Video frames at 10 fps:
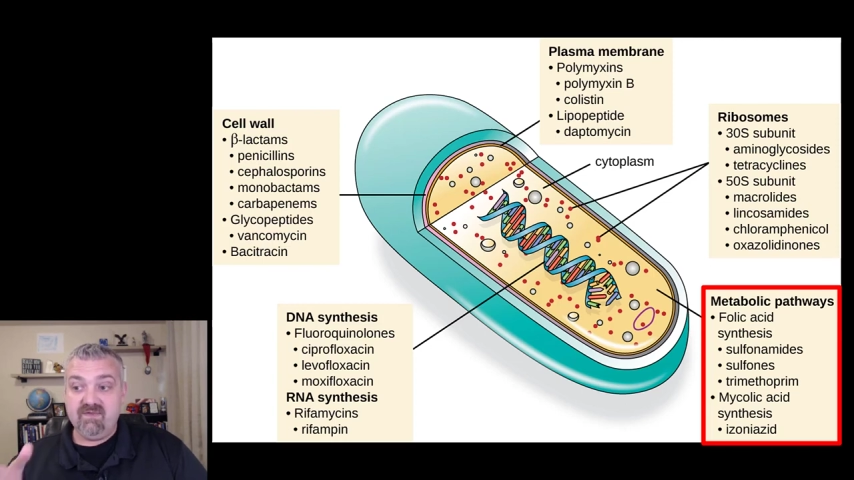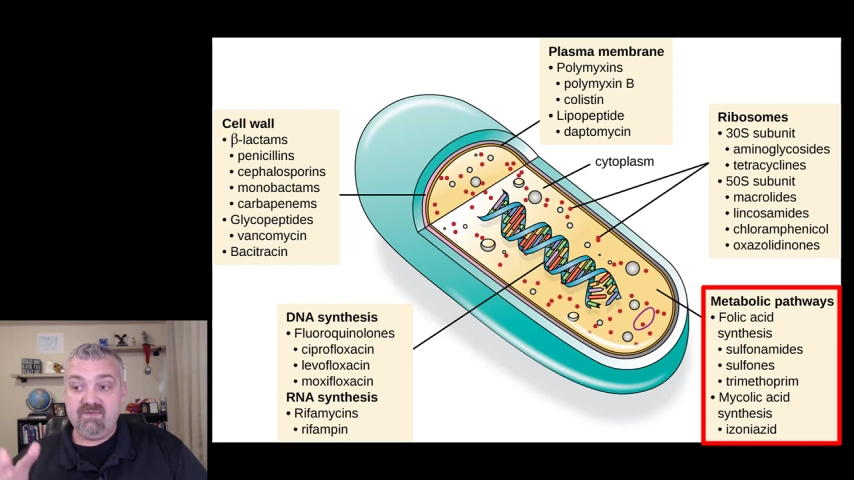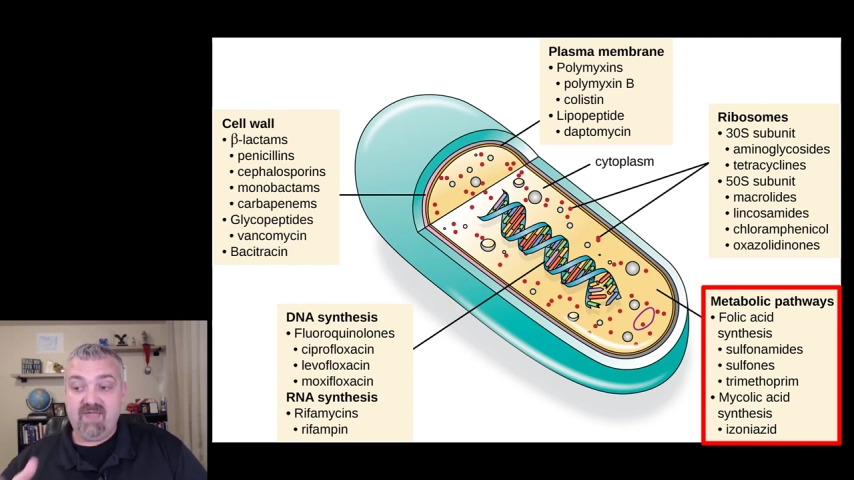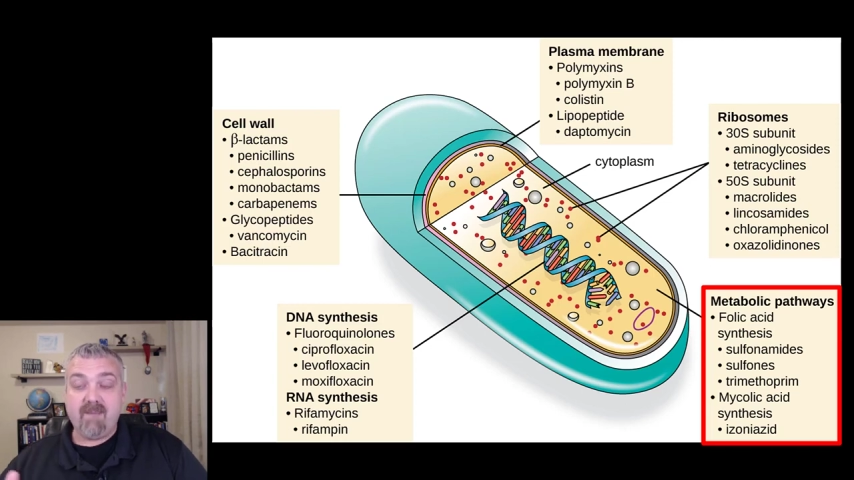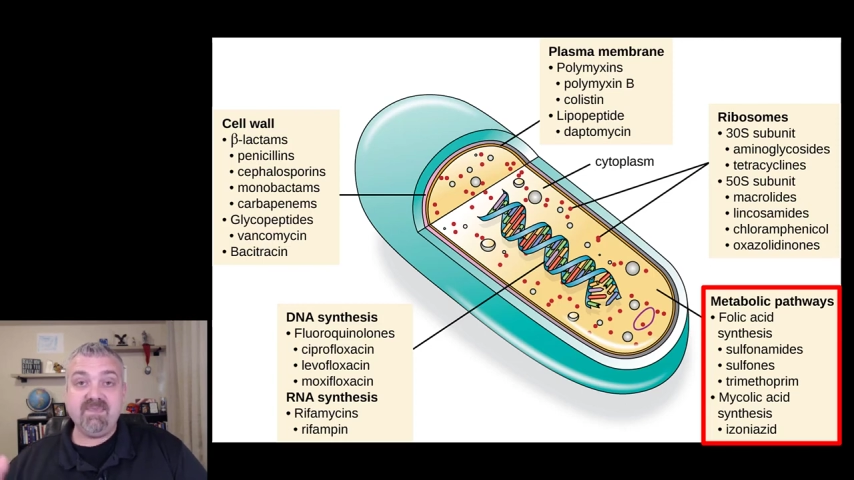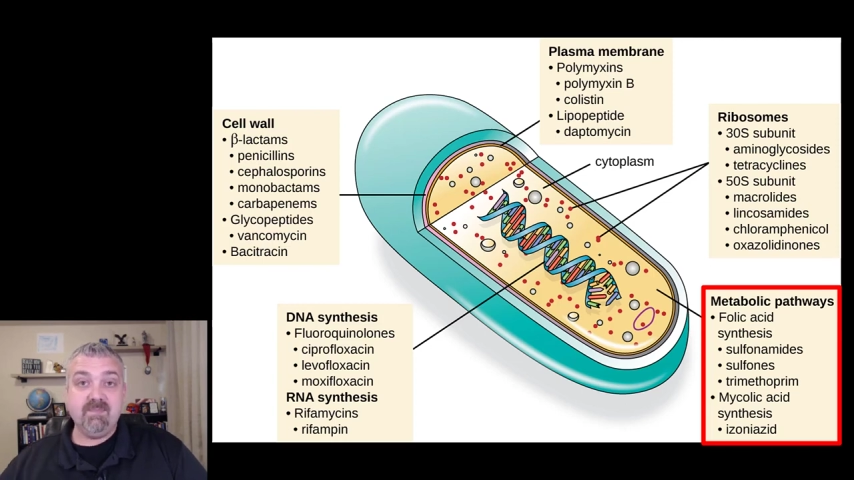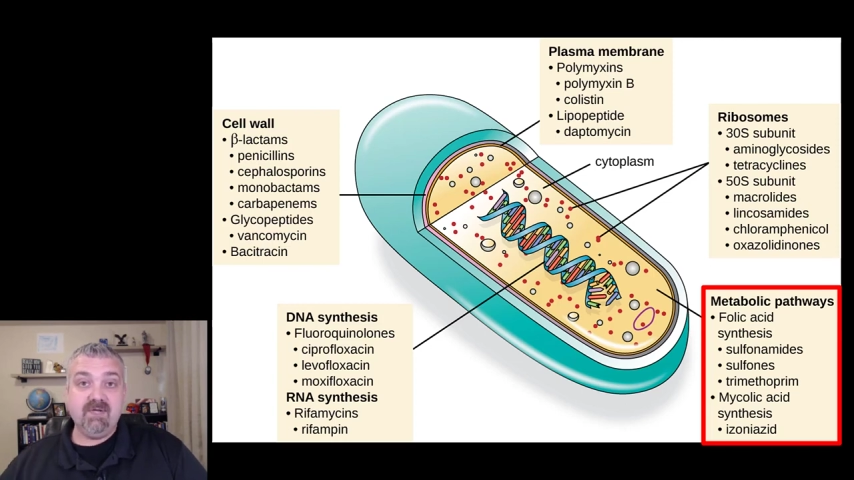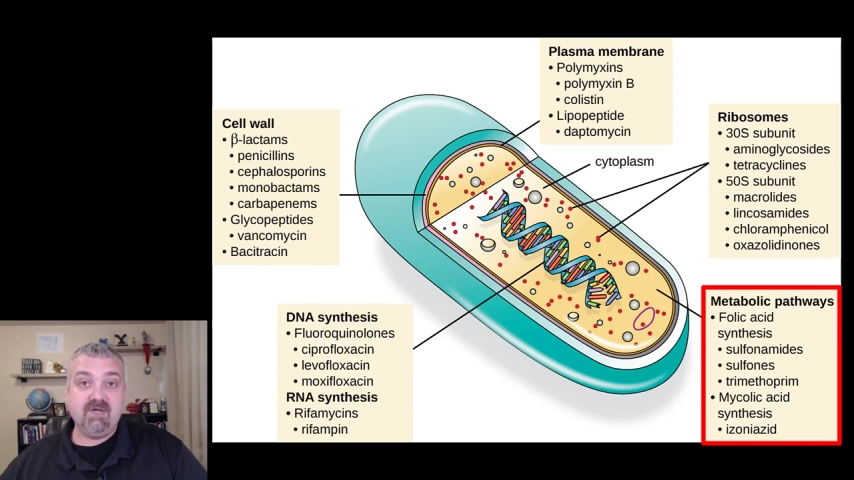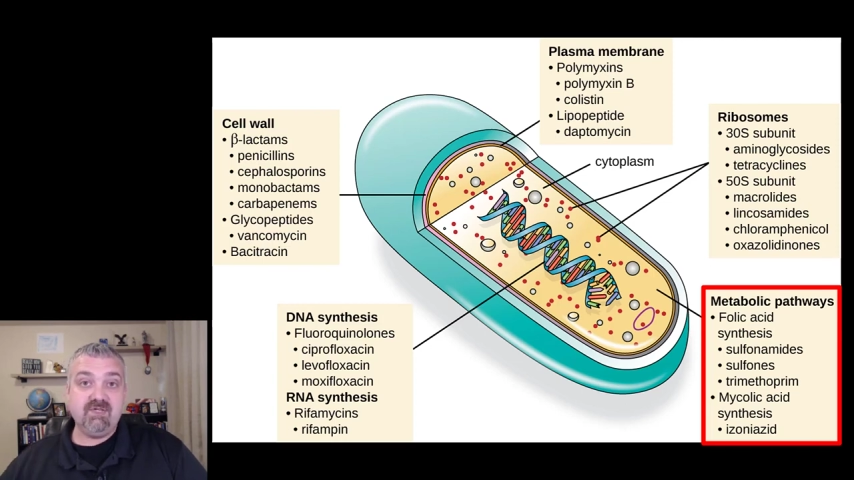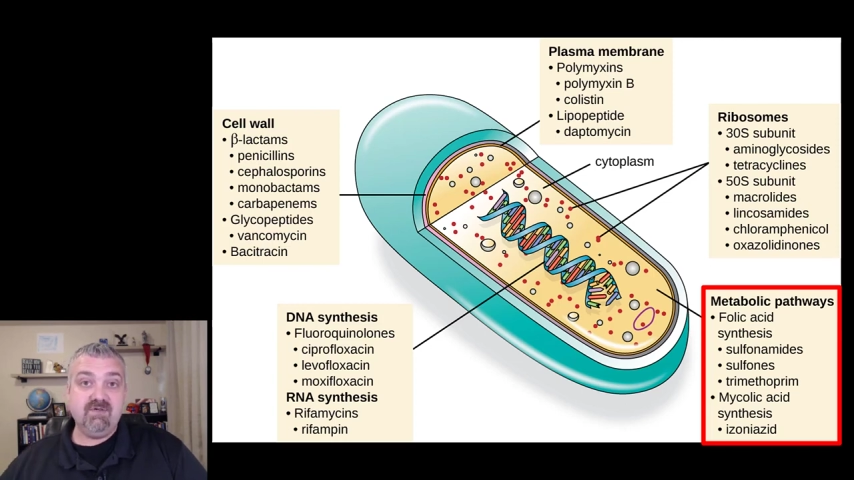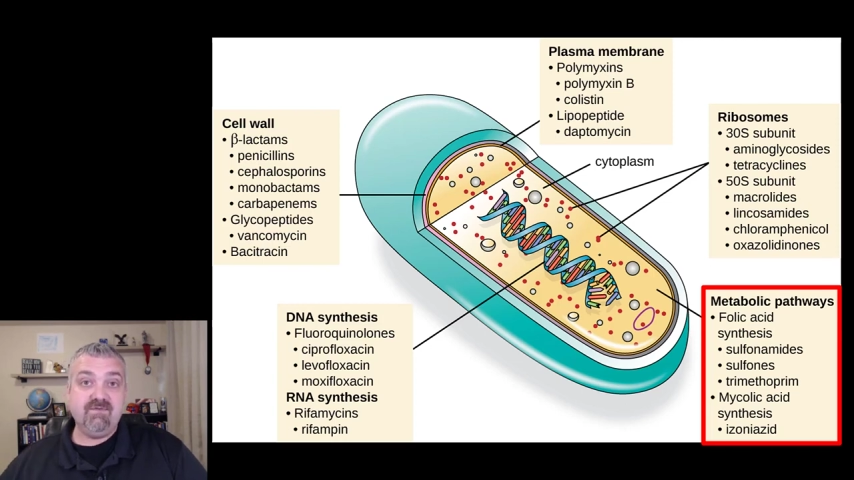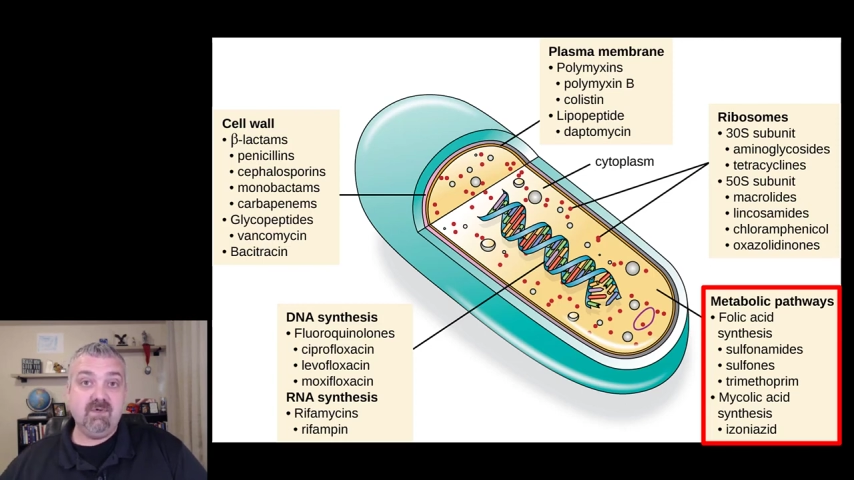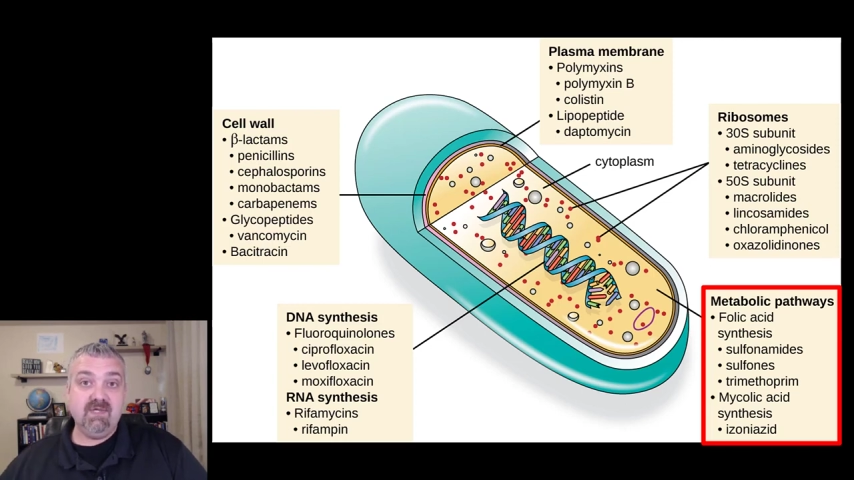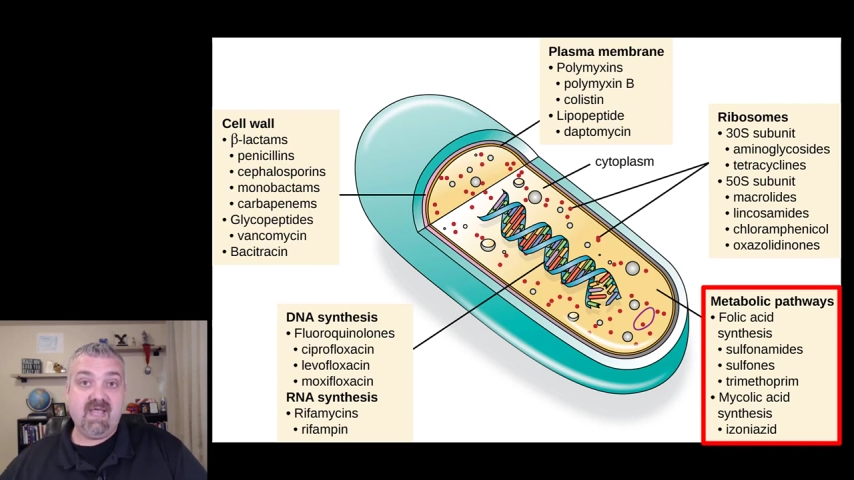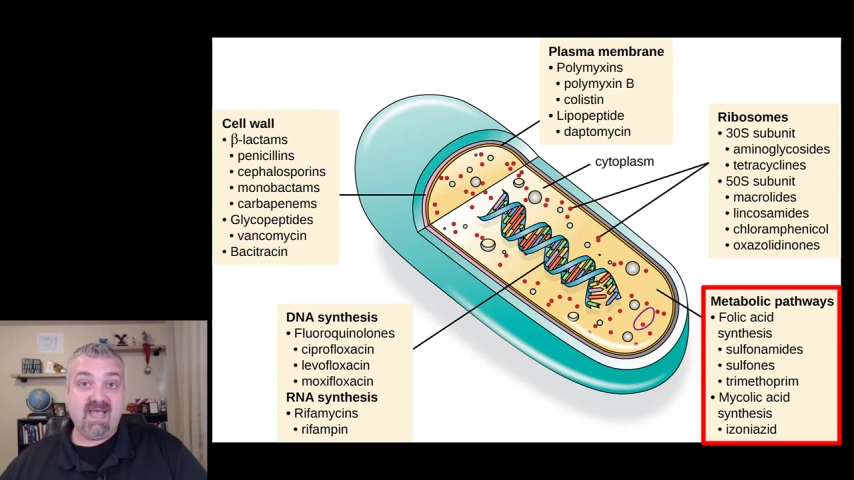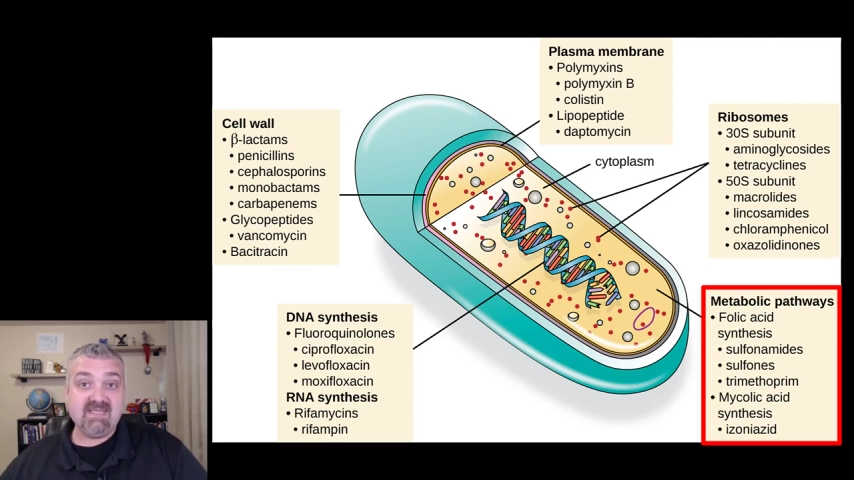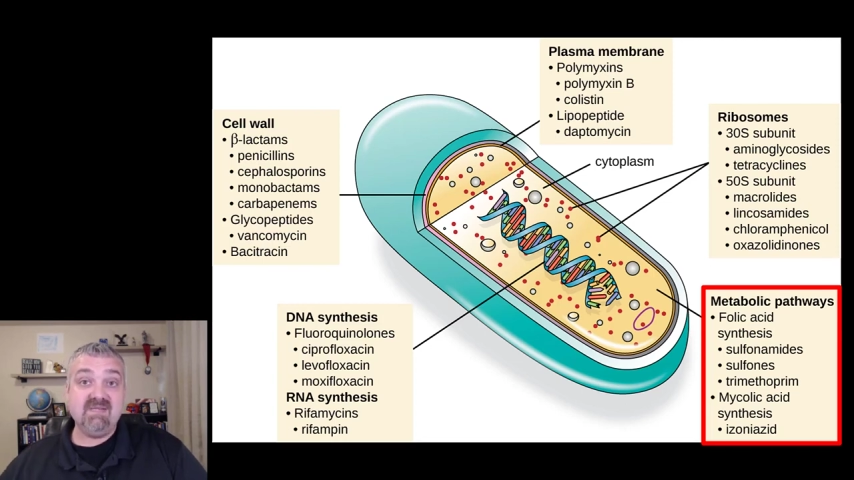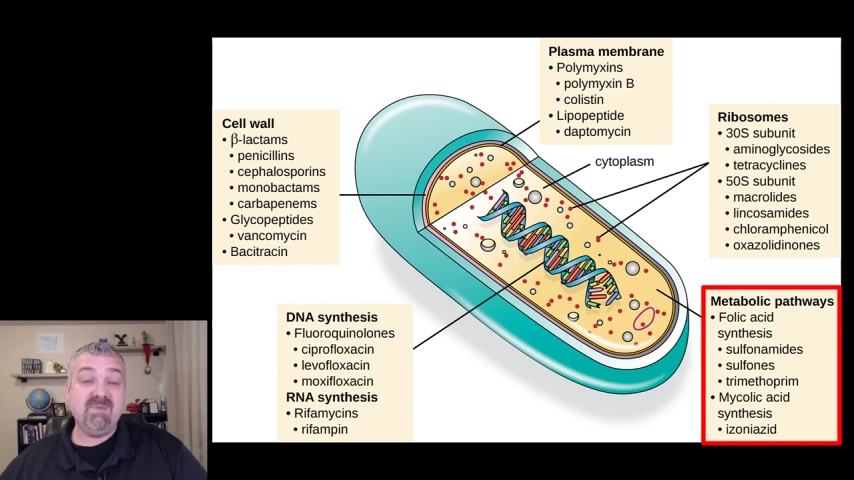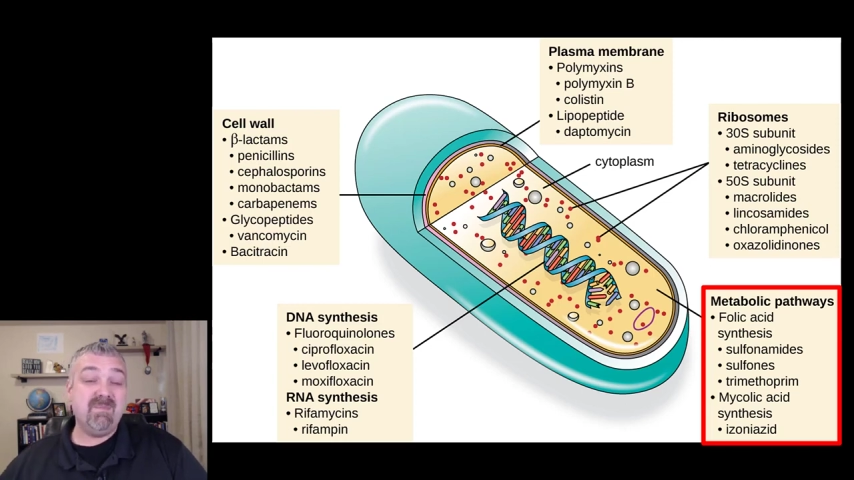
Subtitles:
We can stop the production of folic acid,